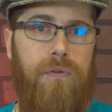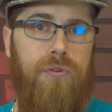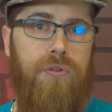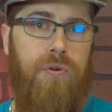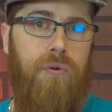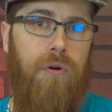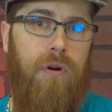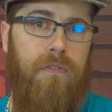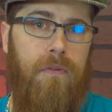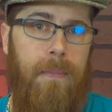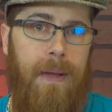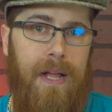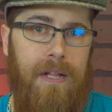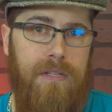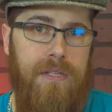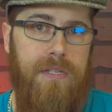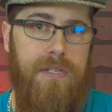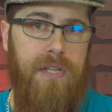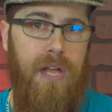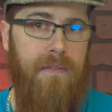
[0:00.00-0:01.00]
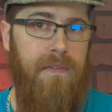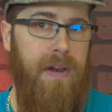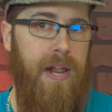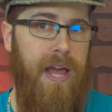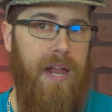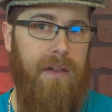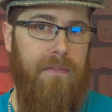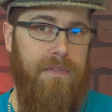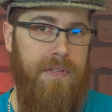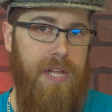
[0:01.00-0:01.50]
score of about 7
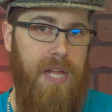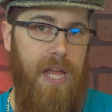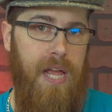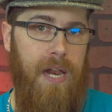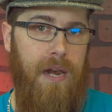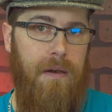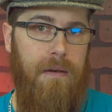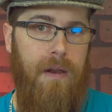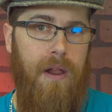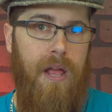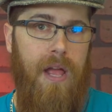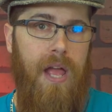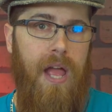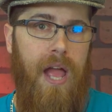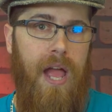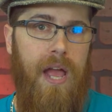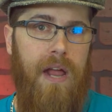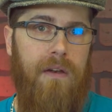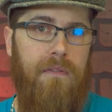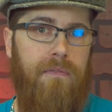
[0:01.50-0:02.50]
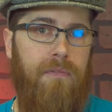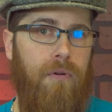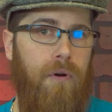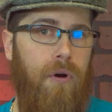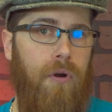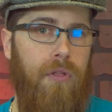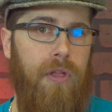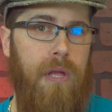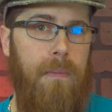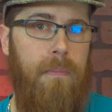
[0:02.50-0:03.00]
out of 10. And for
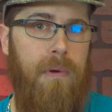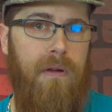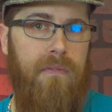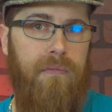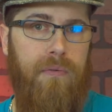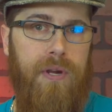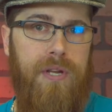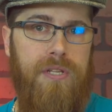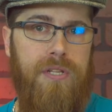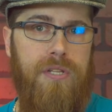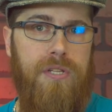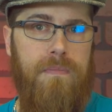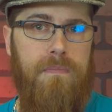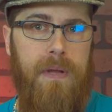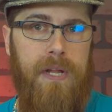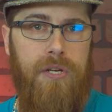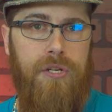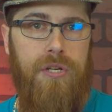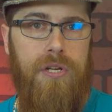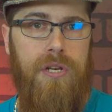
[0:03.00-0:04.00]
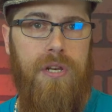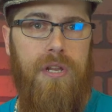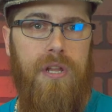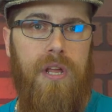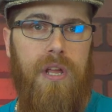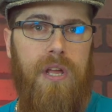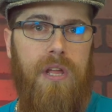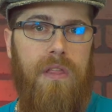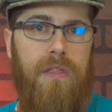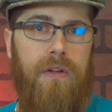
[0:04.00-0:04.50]
all the above reasons mentioned,
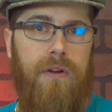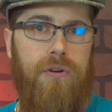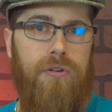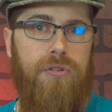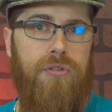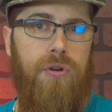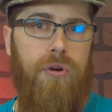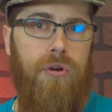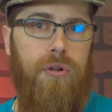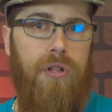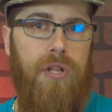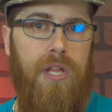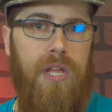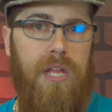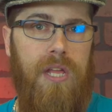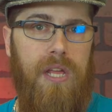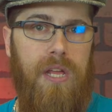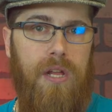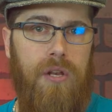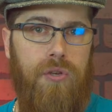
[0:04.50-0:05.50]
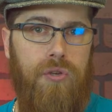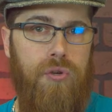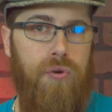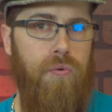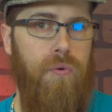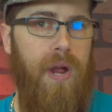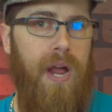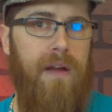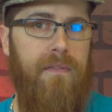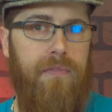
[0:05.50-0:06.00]
they certainly do
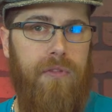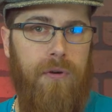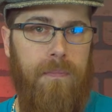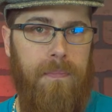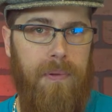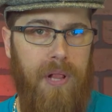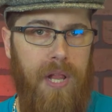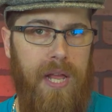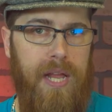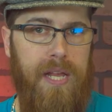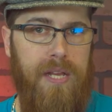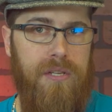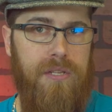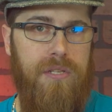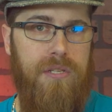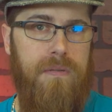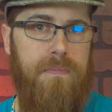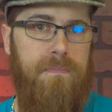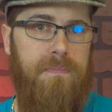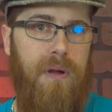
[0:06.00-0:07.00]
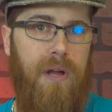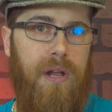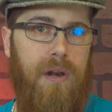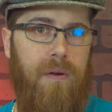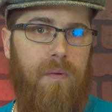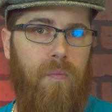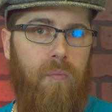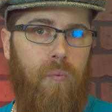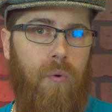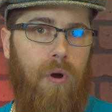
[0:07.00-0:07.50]
have their place, but
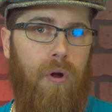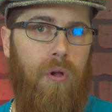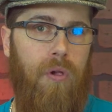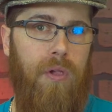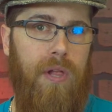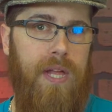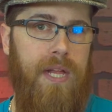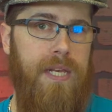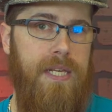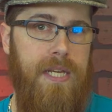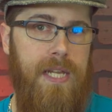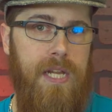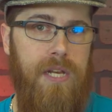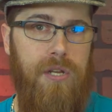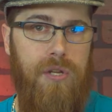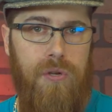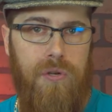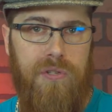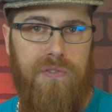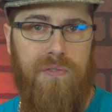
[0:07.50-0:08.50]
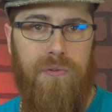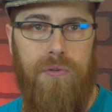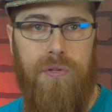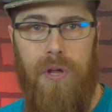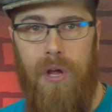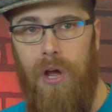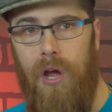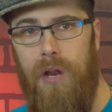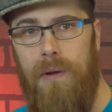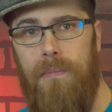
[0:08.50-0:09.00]
while indeed useful to
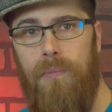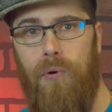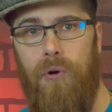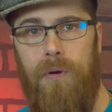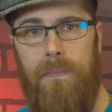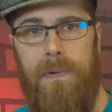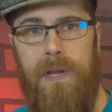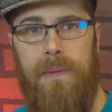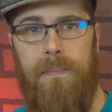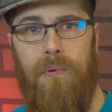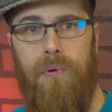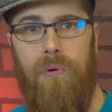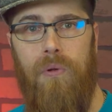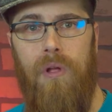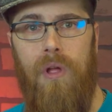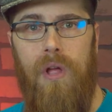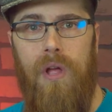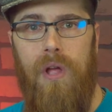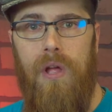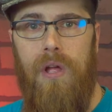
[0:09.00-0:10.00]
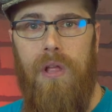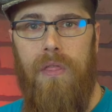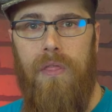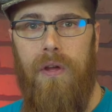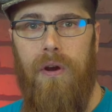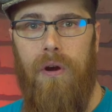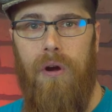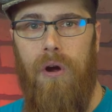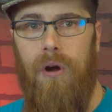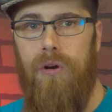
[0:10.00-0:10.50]
onboard people,
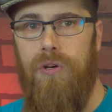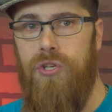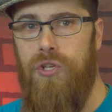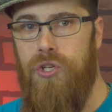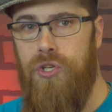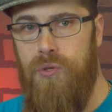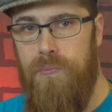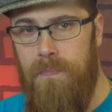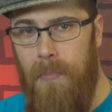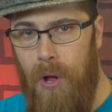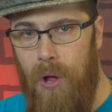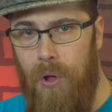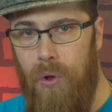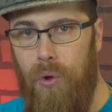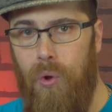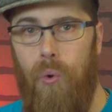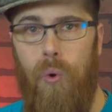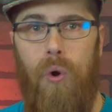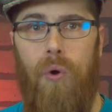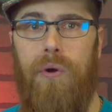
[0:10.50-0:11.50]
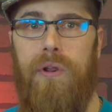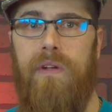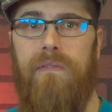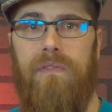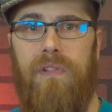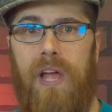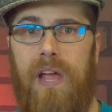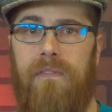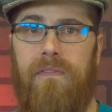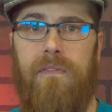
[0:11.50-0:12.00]
there are small quality of
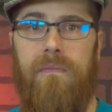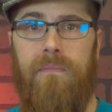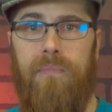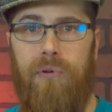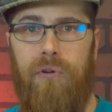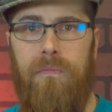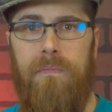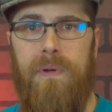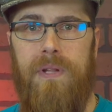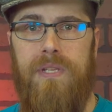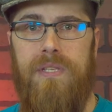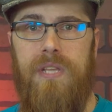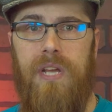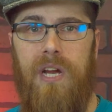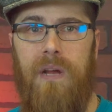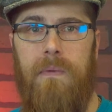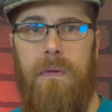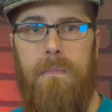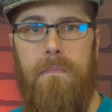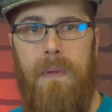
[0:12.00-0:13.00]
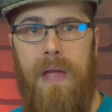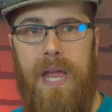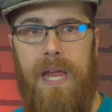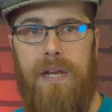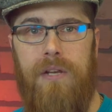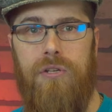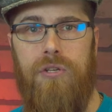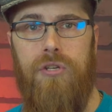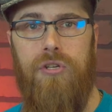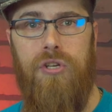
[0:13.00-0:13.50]
life improvements that can be
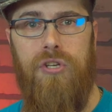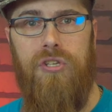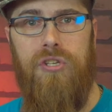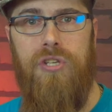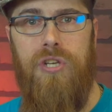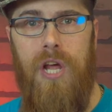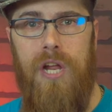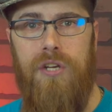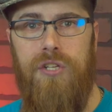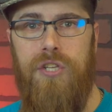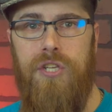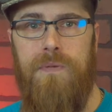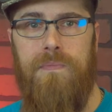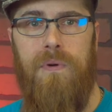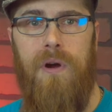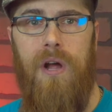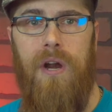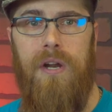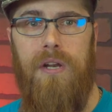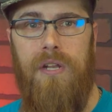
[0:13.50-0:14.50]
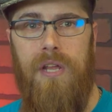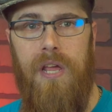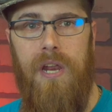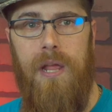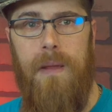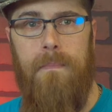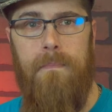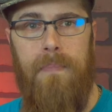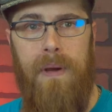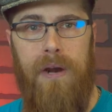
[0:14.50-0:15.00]
made to just nudge this product in
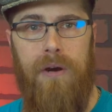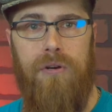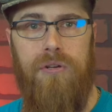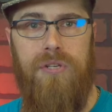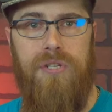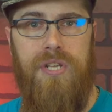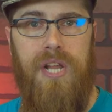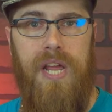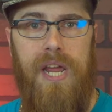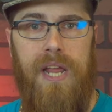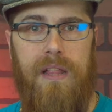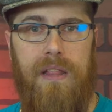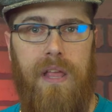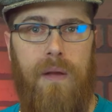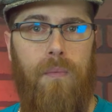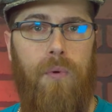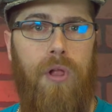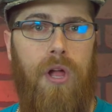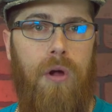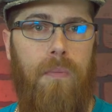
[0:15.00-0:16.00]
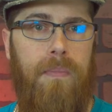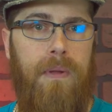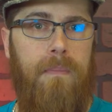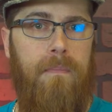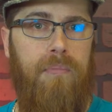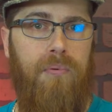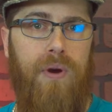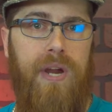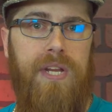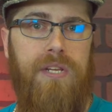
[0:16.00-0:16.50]
a better state that will help
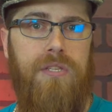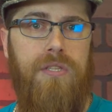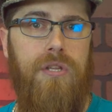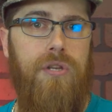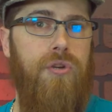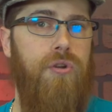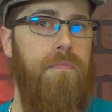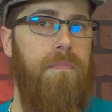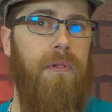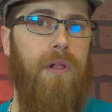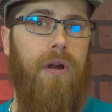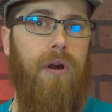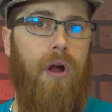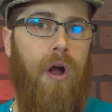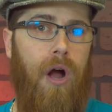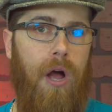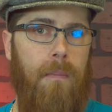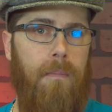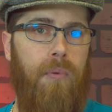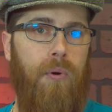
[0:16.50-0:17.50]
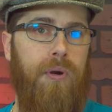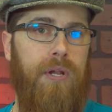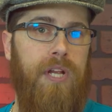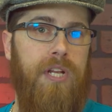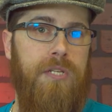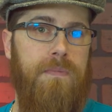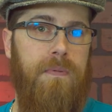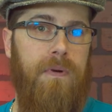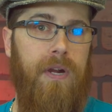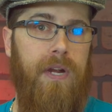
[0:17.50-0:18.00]
embrace the new player onboarding
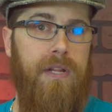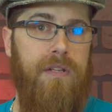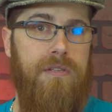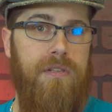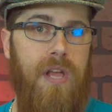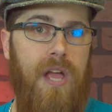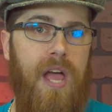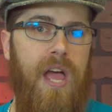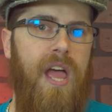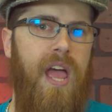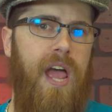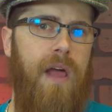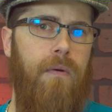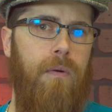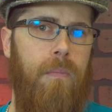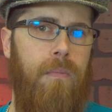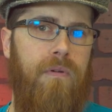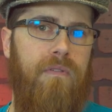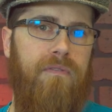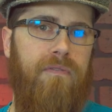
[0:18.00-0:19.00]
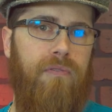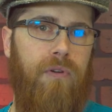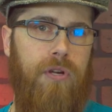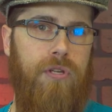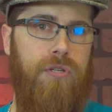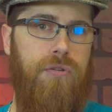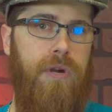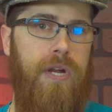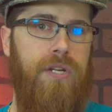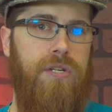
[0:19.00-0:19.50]
experience and remove
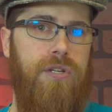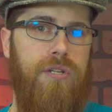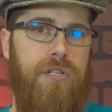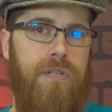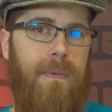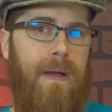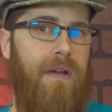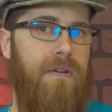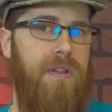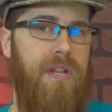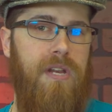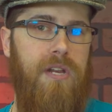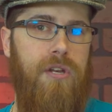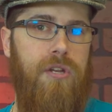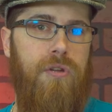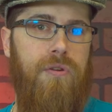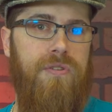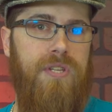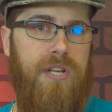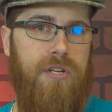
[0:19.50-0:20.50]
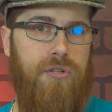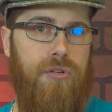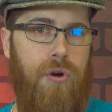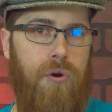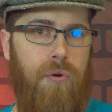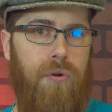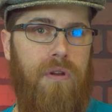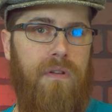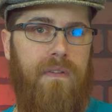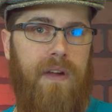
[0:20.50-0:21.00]
frustrations about needing to use
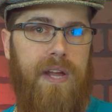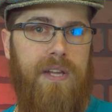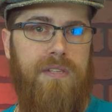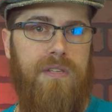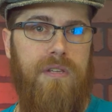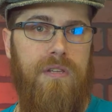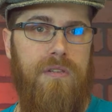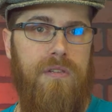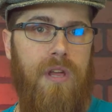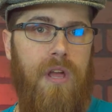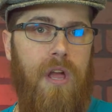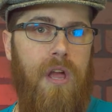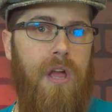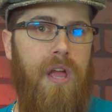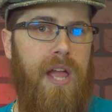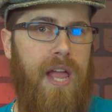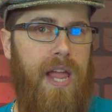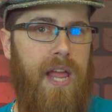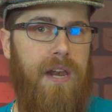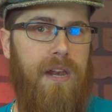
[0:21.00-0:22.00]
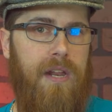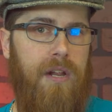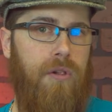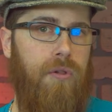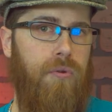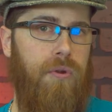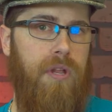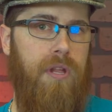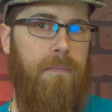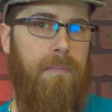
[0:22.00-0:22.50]
external devices, and
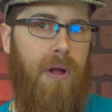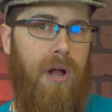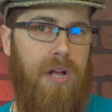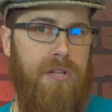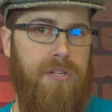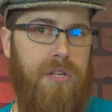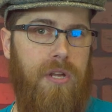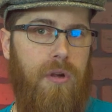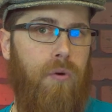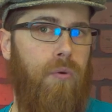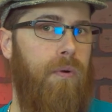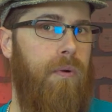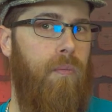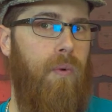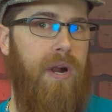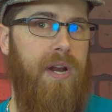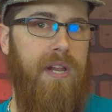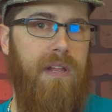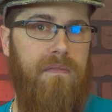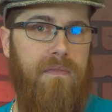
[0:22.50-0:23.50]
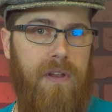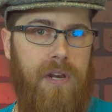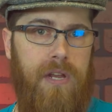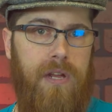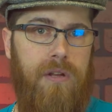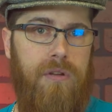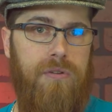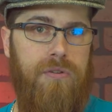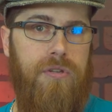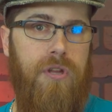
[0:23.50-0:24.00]
including pausing or rewinding
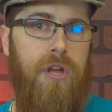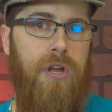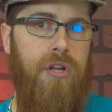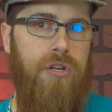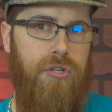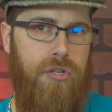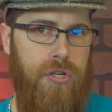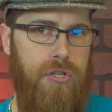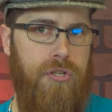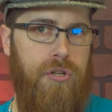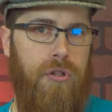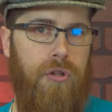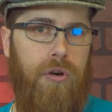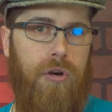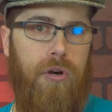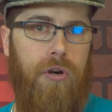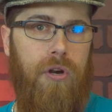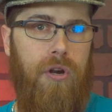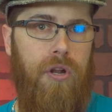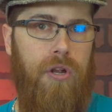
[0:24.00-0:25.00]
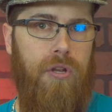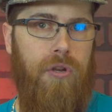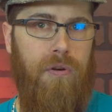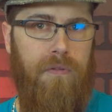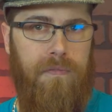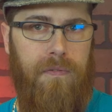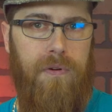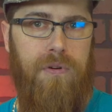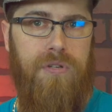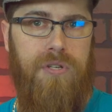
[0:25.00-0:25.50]
videos just to learn your
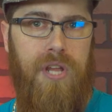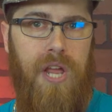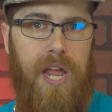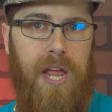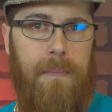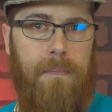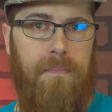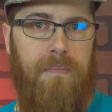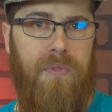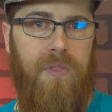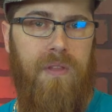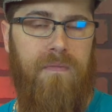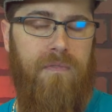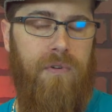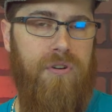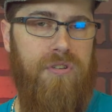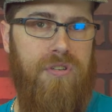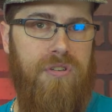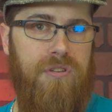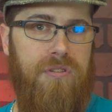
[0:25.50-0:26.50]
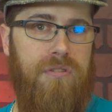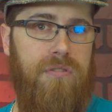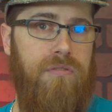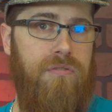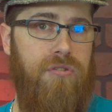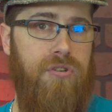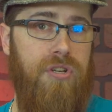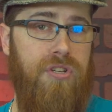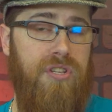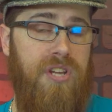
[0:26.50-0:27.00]
first game, versus
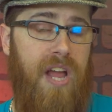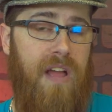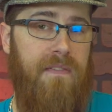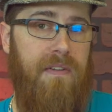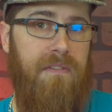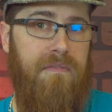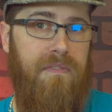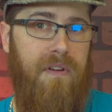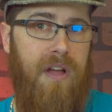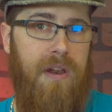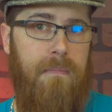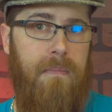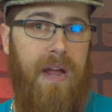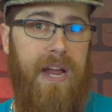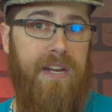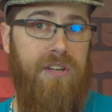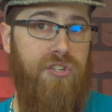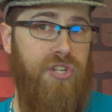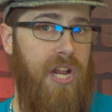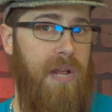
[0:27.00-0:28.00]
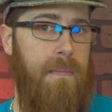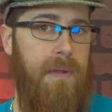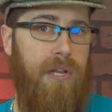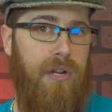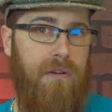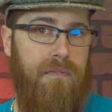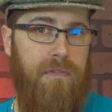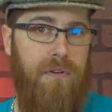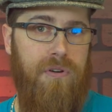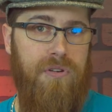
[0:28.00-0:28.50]
just having fun by jamming
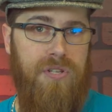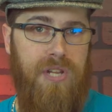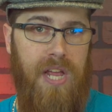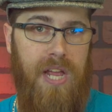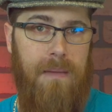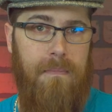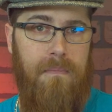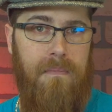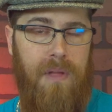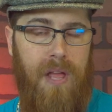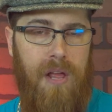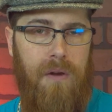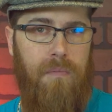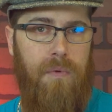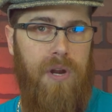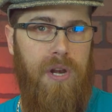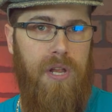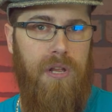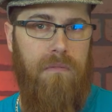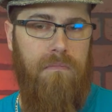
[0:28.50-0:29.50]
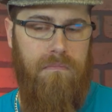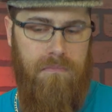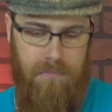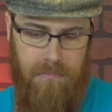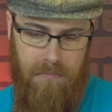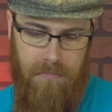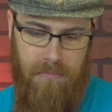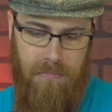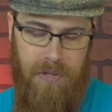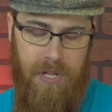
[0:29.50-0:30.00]
your first game and reading
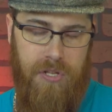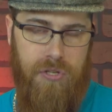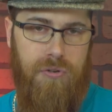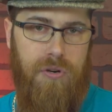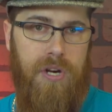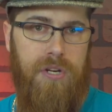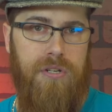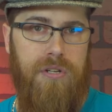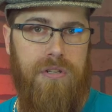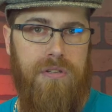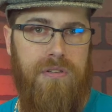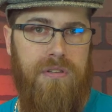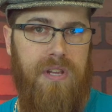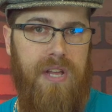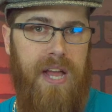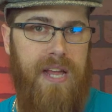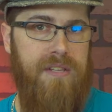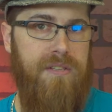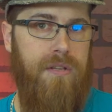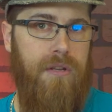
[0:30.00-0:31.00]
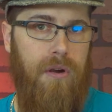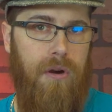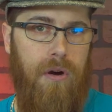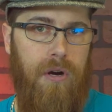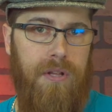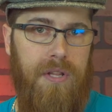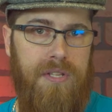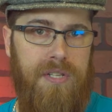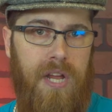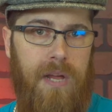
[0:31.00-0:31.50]
the instructions as they are
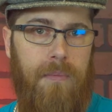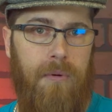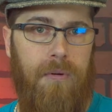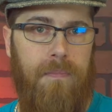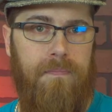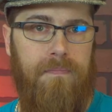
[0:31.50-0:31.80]
on the table.